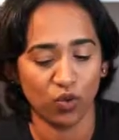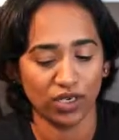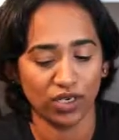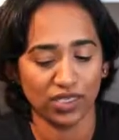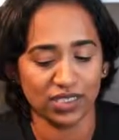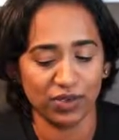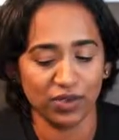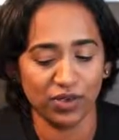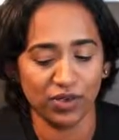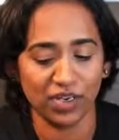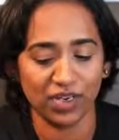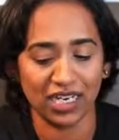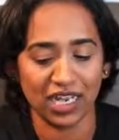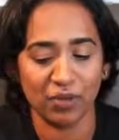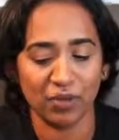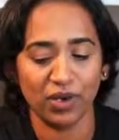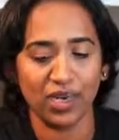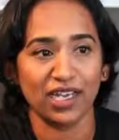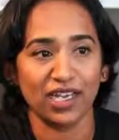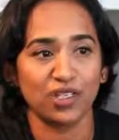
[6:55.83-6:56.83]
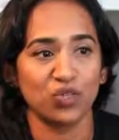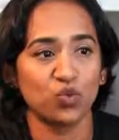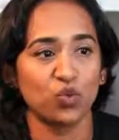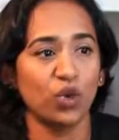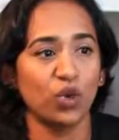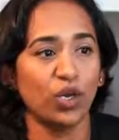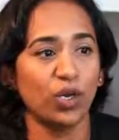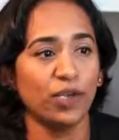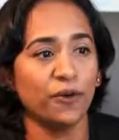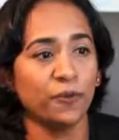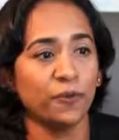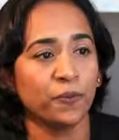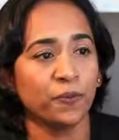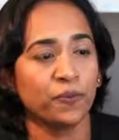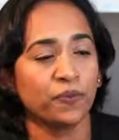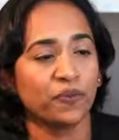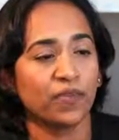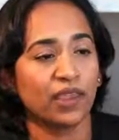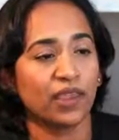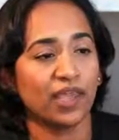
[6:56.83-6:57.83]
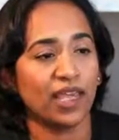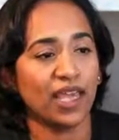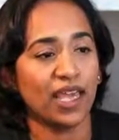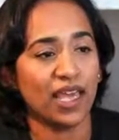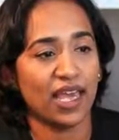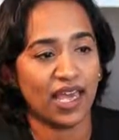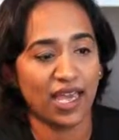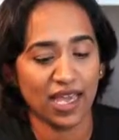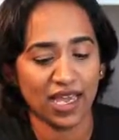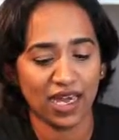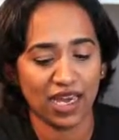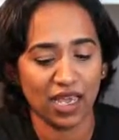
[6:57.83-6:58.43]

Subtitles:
So I'm going to type in X1 and